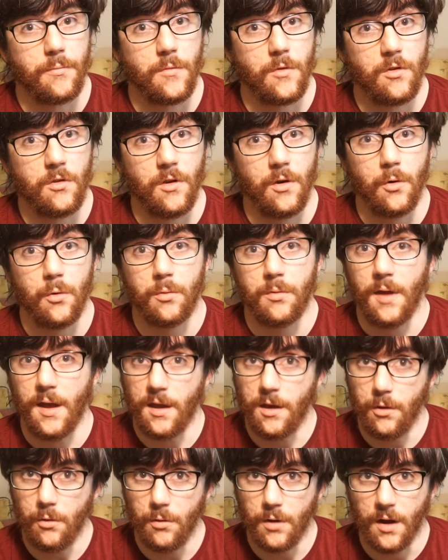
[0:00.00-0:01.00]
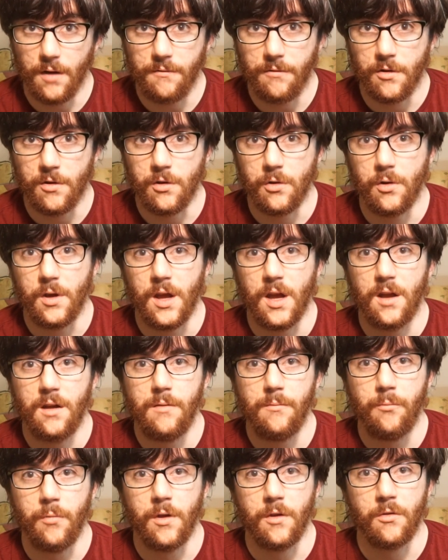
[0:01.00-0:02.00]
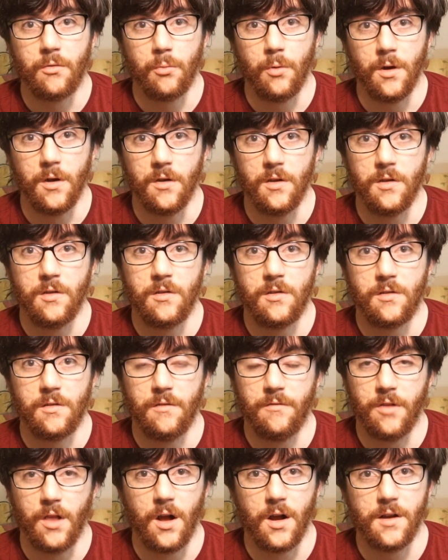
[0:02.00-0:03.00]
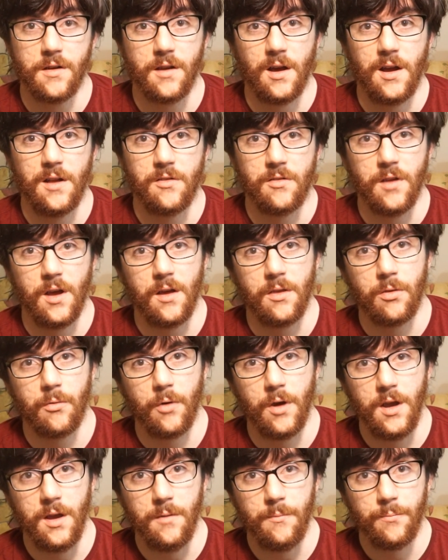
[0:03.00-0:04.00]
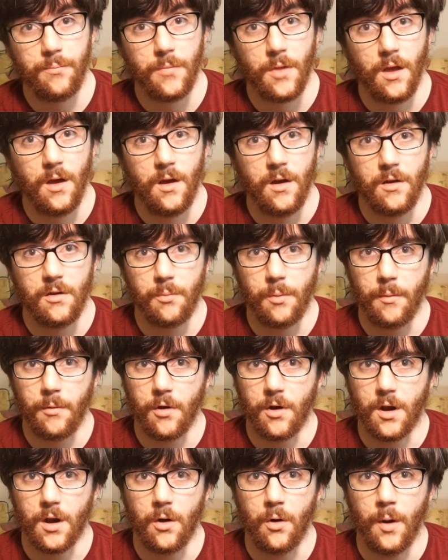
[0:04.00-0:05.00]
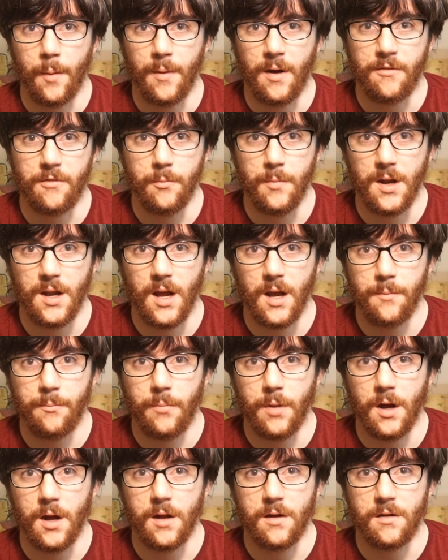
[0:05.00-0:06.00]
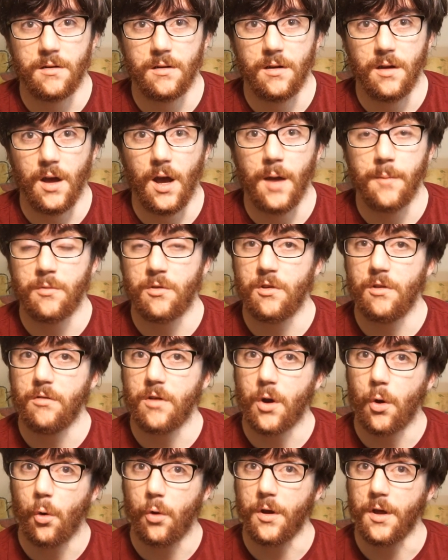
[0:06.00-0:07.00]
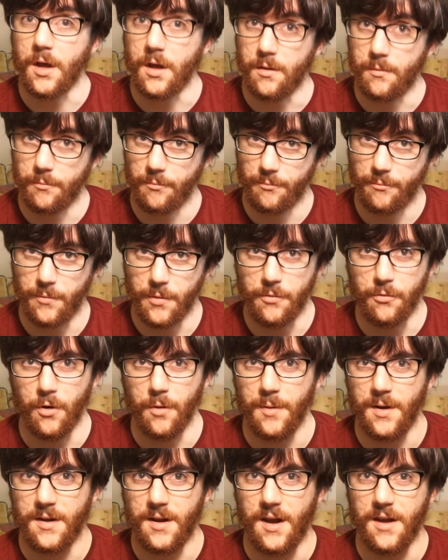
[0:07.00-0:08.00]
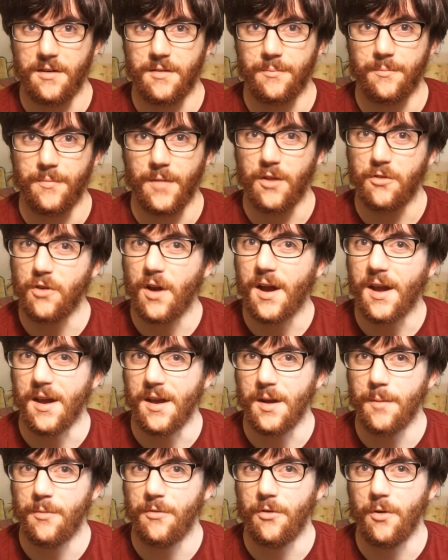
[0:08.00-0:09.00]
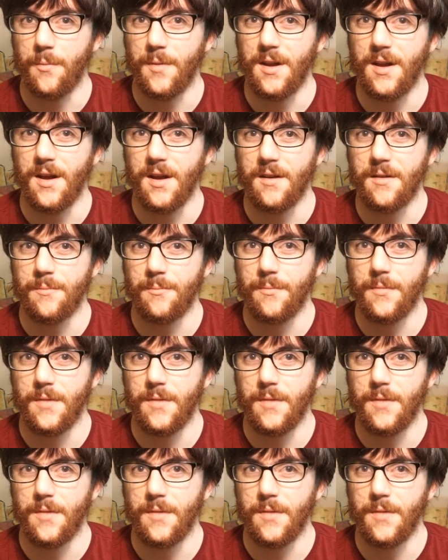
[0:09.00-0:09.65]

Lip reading: So thank you again for tuning in. This was Vlogentines Day 3. It's probably going to go up after midnight, but I'm still recording it before midnight. I'll try and get it before midnight.